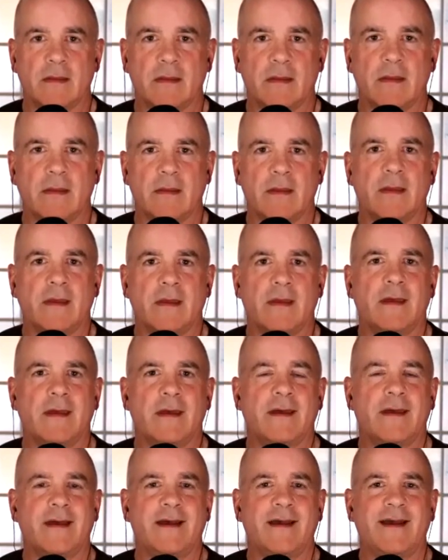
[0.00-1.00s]

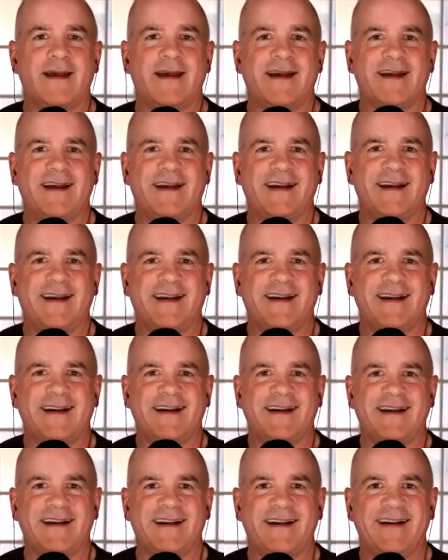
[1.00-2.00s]

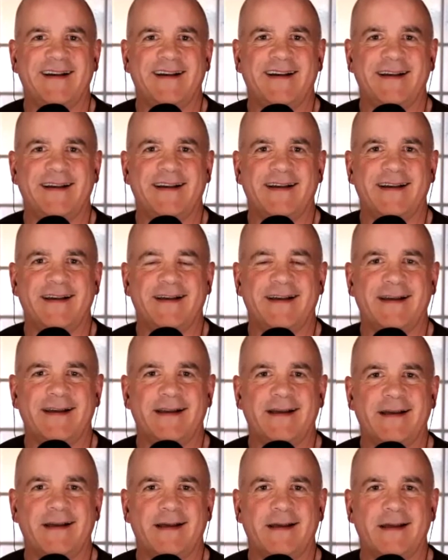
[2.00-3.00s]

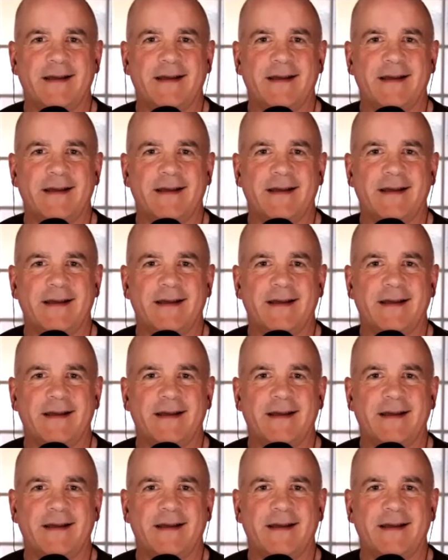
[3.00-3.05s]
(not speaking)